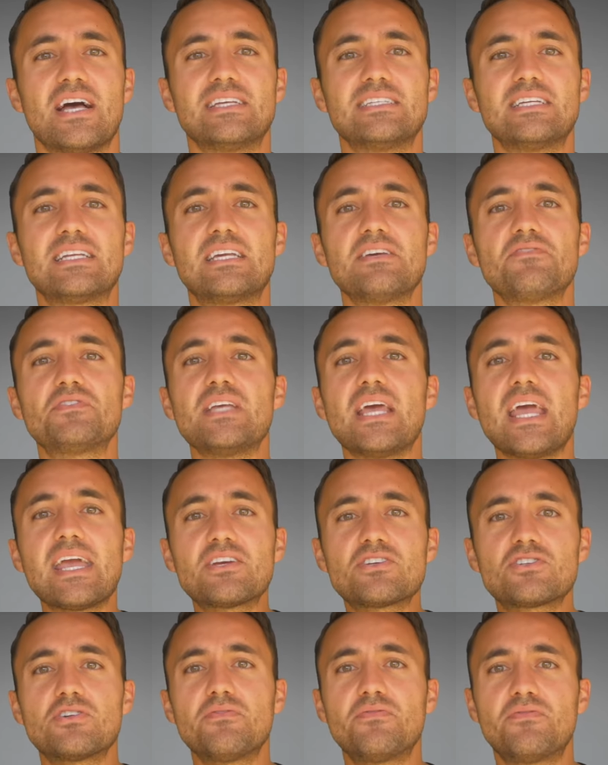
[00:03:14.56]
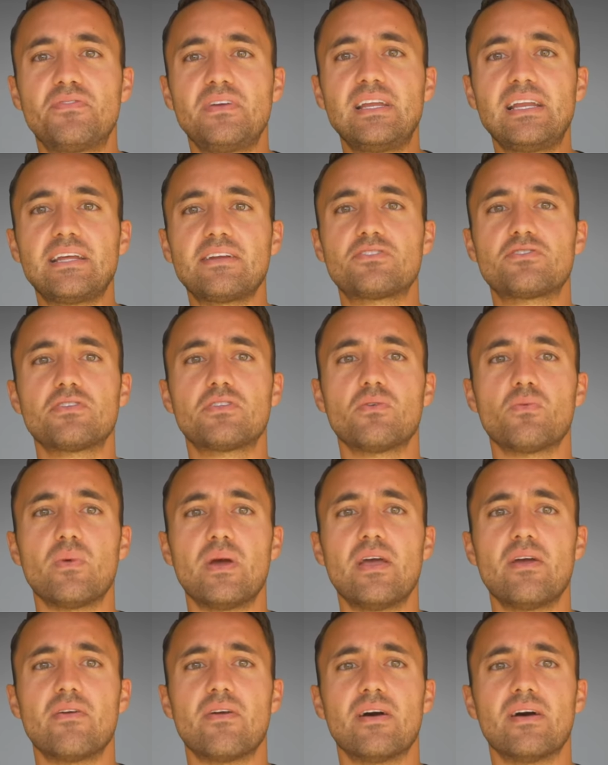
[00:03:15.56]
as it gives extra feeling to the
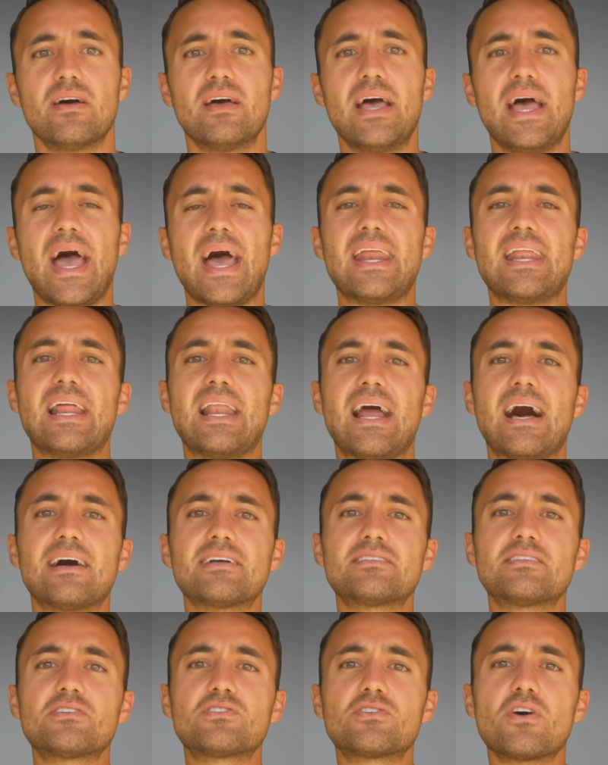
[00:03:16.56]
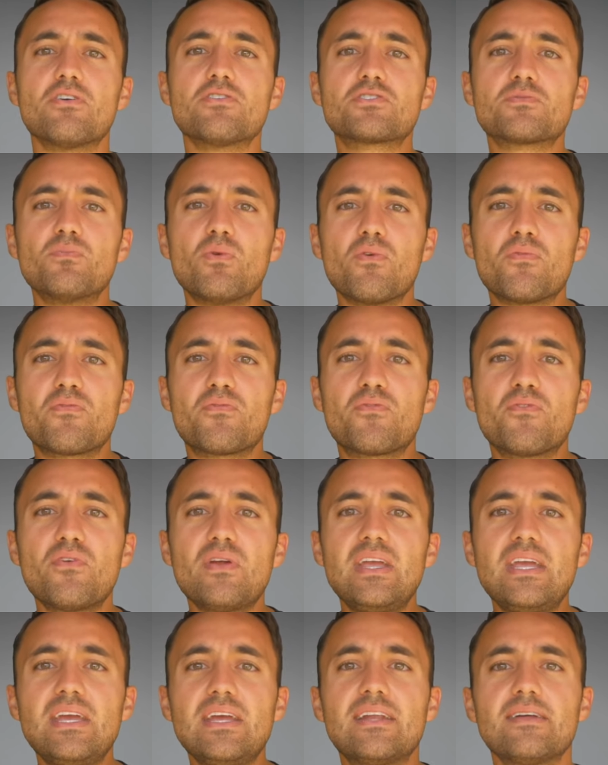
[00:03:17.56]
wearer and allows the toes more
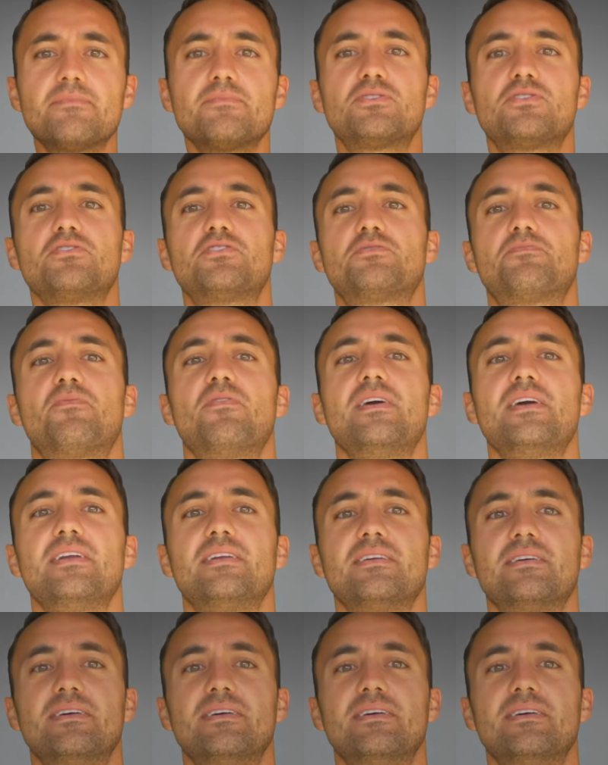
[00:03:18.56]
freedom to spread.